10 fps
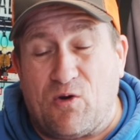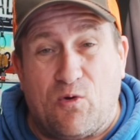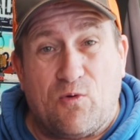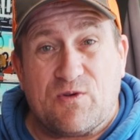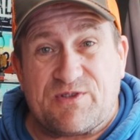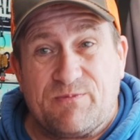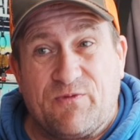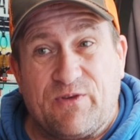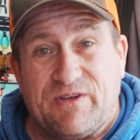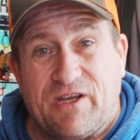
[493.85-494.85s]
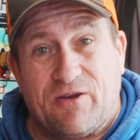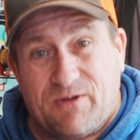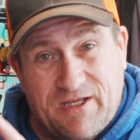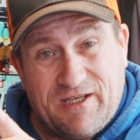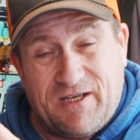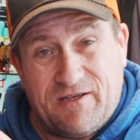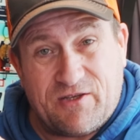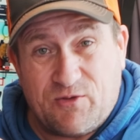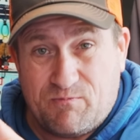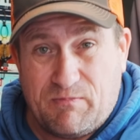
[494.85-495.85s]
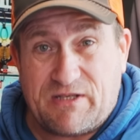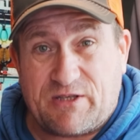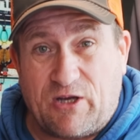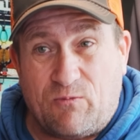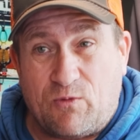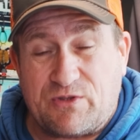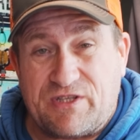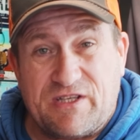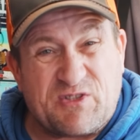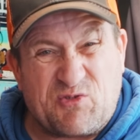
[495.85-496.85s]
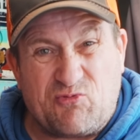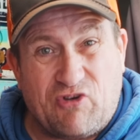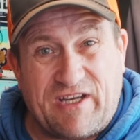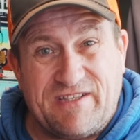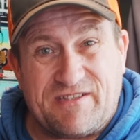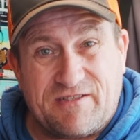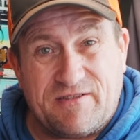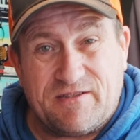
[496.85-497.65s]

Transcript: Awesome video here, you must go and watch it, it's great.